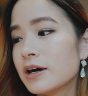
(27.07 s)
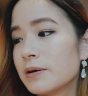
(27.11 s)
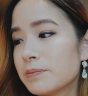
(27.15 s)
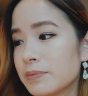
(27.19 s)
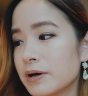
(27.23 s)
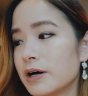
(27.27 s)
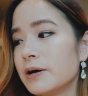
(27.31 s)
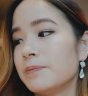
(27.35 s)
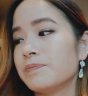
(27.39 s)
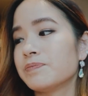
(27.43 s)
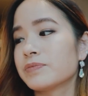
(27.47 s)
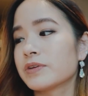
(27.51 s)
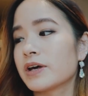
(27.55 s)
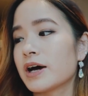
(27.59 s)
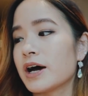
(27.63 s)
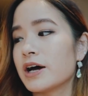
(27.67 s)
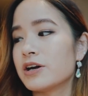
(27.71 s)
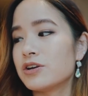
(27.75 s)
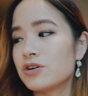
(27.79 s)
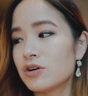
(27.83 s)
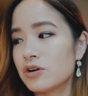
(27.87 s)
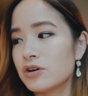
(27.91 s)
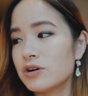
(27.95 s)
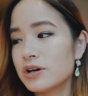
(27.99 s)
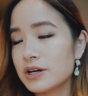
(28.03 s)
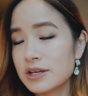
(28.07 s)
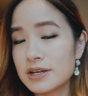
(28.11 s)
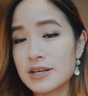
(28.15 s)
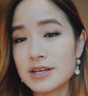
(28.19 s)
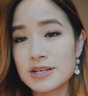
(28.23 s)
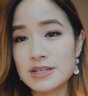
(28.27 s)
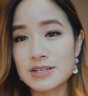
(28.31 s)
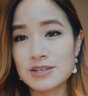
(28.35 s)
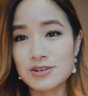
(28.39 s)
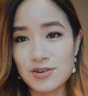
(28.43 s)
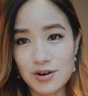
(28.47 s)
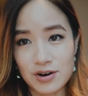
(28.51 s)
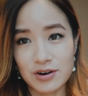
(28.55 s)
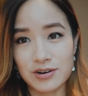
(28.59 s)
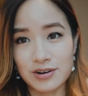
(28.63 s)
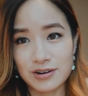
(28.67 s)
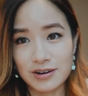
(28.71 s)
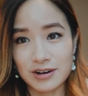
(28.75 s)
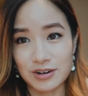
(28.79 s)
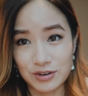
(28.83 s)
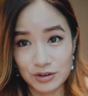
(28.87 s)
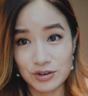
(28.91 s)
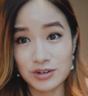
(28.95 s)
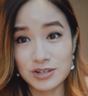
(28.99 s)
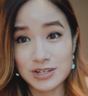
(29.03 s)
But I know it is
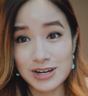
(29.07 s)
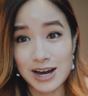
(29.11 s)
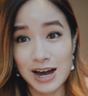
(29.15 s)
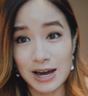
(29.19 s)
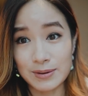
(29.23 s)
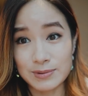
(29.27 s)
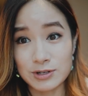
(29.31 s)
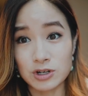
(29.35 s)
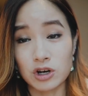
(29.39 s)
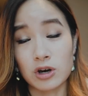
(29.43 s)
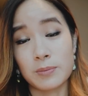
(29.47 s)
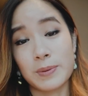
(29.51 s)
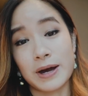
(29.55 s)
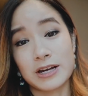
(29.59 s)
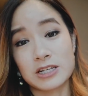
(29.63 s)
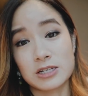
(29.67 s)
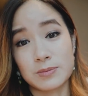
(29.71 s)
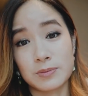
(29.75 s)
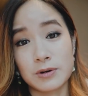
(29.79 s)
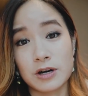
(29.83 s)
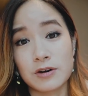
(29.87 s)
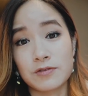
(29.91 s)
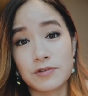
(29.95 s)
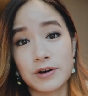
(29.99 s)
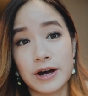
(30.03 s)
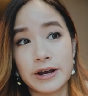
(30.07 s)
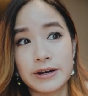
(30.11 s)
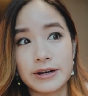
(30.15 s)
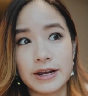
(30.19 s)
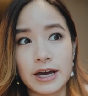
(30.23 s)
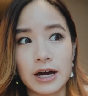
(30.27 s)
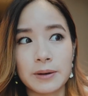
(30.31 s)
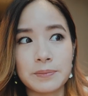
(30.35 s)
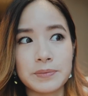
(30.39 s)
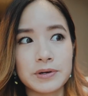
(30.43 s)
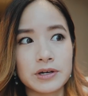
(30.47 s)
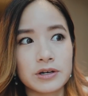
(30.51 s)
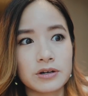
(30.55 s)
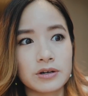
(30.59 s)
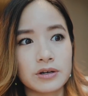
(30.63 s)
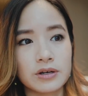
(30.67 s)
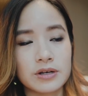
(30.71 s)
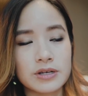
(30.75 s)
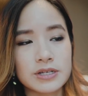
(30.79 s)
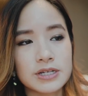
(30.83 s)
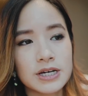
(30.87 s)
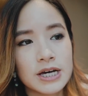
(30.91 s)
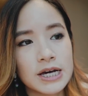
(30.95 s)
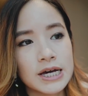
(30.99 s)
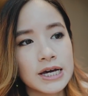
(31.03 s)
not a good time to go back to Perth right now
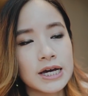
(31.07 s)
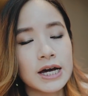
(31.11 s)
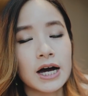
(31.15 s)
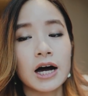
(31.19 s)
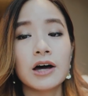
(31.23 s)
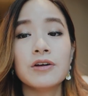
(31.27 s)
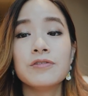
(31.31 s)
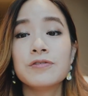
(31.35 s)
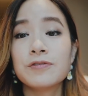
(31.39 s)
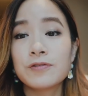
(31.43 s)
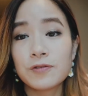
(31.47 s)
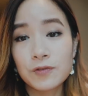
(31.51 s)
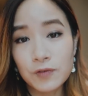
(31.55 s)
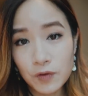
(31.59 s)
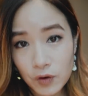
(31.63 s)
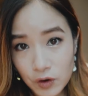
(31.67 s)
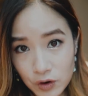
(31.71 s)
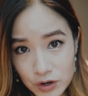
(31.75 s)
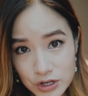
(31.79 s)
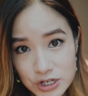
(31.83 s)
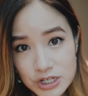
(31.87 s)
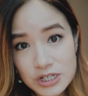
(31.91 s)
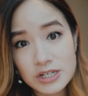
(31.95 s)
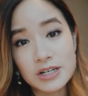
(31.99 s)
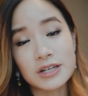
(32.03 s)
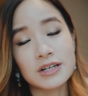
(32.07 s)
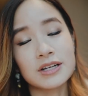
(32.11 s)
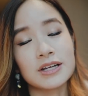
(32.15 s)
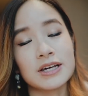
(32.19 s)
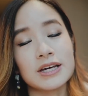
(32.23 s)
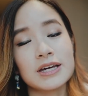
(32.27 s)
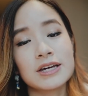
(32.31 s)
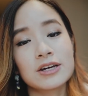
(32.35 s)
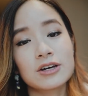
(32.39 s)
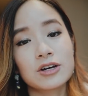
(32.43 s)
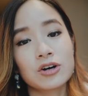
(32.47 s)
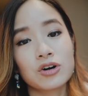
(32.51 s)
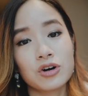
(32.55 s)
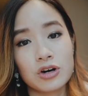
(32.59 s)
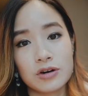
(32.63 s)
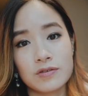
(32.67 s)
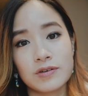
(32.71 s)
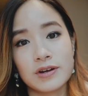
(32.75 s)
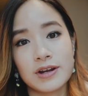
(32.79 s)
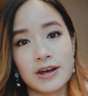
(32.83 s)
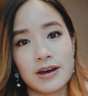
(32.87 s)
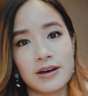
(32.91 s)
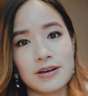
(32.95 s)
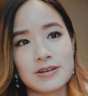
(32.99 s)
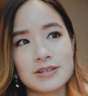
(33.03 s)
because unfortunately
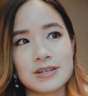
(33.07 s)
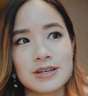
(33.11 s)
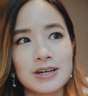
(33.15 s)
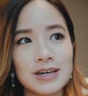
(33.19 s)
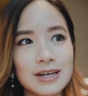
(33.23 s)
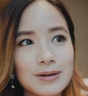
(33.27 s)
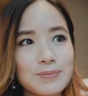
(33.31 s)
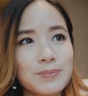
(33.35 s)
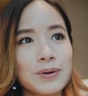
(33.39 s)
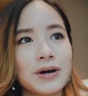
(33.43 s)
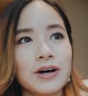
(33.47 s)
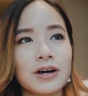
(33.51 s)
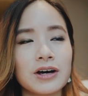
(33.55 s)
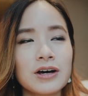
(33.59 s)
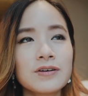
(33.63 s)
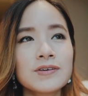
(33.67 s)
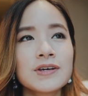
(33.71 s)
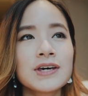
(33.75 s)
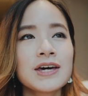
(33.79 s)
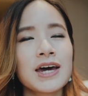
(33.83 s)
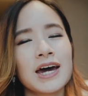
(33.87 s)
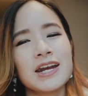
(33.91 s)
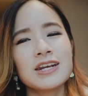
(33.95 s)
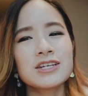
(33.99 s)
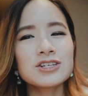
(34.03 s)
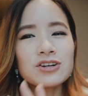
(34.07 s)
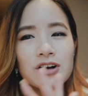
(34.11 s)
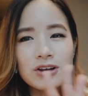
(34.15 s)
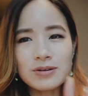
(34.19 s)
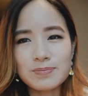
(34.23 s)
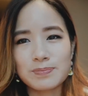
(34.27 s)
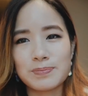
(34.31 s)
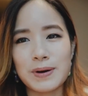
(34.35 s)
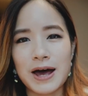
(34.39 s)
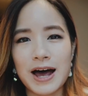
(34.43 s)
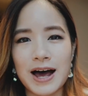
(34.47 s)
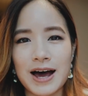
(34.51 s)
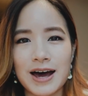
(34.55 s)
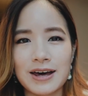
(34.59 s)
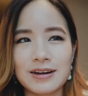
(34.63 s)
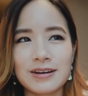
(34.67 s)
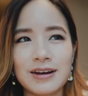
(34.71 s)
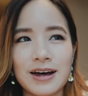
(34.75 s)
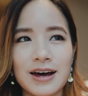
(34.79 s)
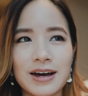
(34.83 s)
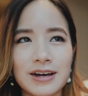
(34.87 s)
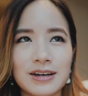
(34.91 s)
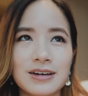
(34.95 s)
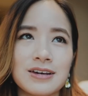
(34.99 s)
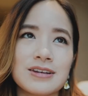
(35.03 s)
COVID has hit Perth, and it's not bad.
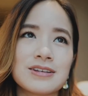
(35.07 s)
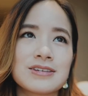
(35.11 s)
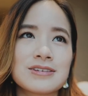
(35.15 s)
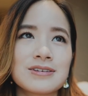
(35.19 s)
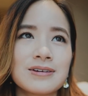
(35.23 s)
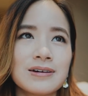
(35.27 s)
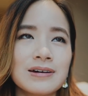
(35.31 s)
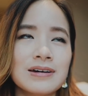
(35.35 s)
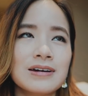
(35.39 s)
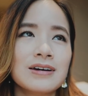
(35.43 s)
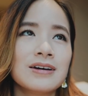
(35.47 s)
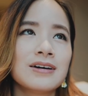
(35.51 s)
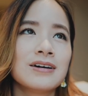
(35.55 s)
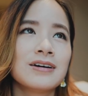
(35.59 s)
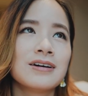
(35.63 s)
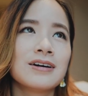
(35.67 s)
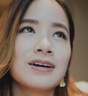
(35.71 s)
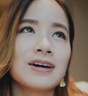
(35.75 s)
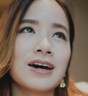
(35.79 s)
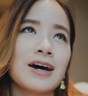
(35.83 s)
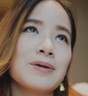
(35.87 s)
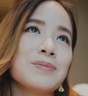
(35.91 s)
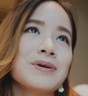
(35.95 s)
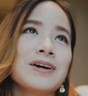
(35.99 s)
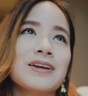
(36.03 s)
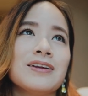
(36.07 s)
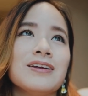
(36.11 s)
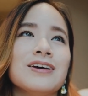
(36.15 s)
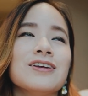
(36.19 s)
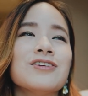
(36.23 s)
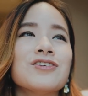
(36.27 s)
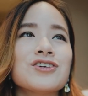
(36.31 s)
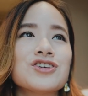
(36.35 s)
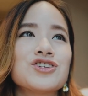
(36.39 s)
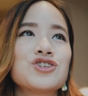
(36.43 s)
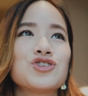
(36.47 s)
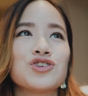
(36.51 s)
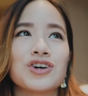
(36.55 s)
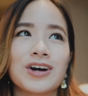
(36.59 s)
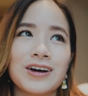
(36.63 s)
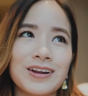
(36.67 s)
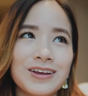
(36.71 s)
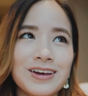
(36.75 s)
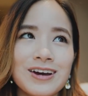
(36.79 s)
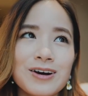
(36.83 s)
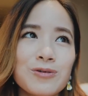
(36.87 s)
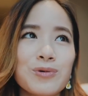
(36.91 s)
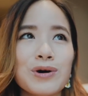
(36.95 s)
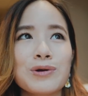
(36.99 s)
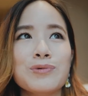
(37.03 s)
Like, it's, I mean, in
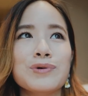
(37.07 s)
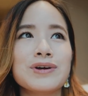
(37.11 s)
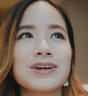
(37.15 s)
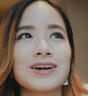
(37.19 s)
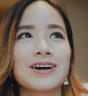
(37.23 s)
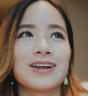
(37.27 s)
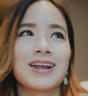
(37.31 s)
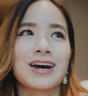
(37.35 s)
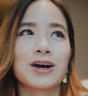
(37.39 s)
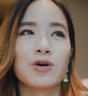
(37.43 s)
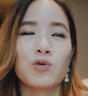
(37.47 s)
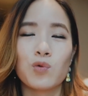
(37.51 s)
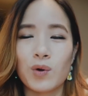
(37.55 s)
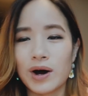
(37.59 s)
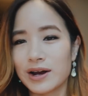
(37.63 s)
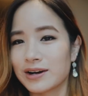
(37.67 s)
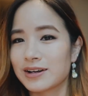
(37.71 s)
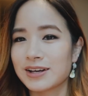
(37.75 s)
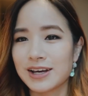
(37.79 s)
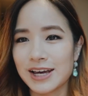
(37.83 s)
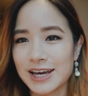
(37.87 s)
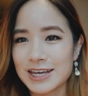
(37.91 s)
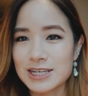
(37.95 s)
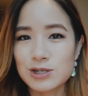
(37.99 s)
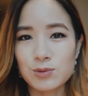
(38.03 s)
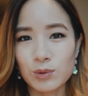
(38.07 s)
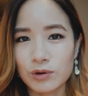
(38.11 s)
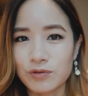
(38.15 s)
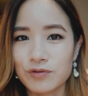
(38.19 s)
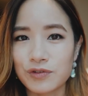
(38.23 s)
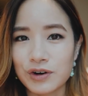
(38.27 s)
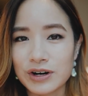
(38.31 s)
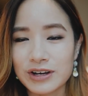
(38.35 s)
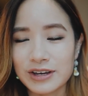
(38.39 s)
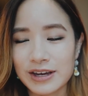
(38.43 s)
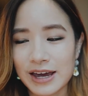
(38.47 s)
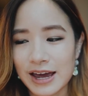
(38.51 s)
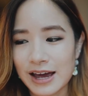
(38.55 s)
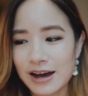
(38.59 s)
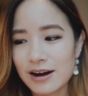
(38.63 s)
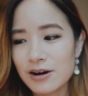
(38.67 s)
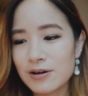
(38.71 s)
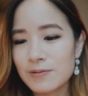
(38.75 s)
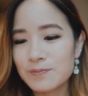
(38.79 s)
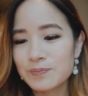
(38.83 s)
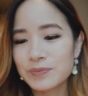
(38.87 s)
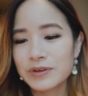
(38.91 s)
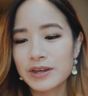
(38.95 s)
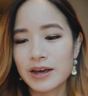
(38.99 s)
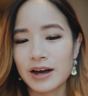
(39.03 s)
Australia when we get like one case we freak
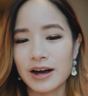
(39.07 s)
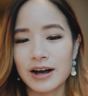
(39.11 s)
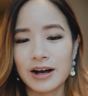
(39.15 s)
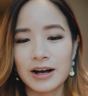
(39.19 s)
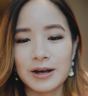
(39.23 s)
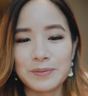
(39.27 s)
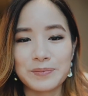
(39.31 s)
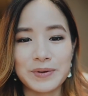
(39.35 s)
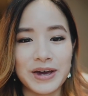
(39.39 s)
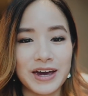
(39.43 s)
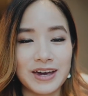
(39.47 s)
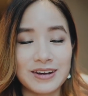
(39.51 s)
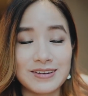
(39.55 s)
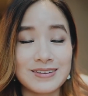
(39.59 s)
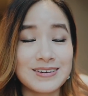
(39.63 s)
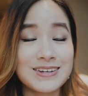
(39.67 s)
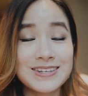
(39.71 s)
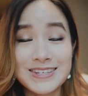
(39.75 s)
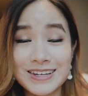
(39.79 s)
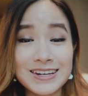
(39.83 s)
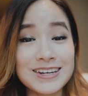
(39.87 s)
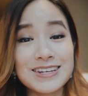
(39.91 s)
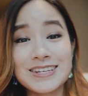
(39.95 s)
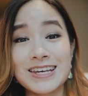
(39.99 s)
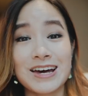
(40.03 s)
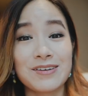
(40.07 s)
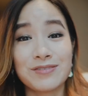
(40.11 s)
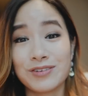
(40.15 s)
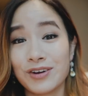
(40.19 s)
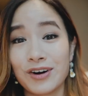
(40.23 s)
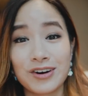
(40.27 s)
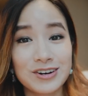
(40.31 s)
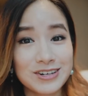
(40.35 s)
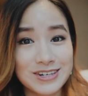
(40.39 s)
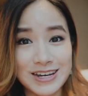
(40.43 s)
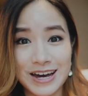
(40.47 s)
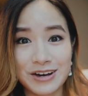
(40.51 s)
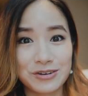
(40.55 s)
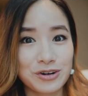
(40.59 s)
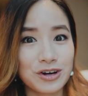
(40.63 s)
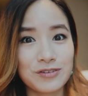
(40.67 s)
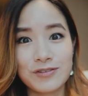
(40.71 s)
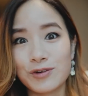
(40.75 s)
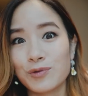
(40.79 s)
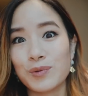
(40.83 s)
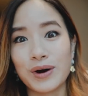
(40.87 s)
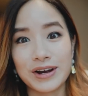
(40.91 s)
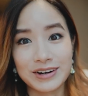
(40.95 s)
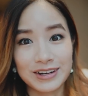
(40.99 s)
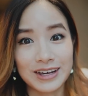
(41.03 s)
out, and cities have locked down
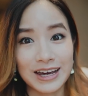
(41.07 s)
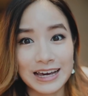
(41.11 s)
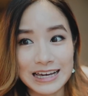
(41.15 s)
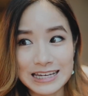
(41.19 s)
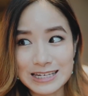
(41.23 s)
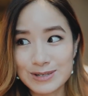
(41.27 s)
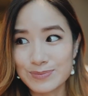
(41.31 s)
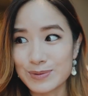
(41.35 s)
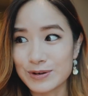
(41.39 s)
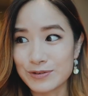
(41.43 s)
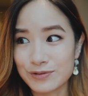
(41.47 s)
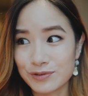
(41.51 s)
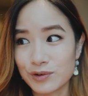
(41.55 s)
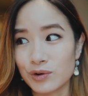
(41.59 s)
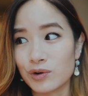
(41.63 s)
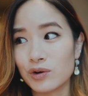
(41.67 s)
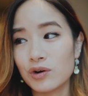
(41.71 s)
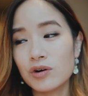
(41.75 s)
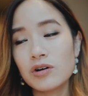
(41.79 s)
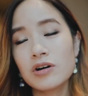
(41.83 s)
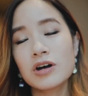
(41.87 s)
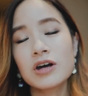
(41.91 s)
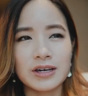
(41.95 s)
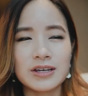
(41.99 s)
over one case before.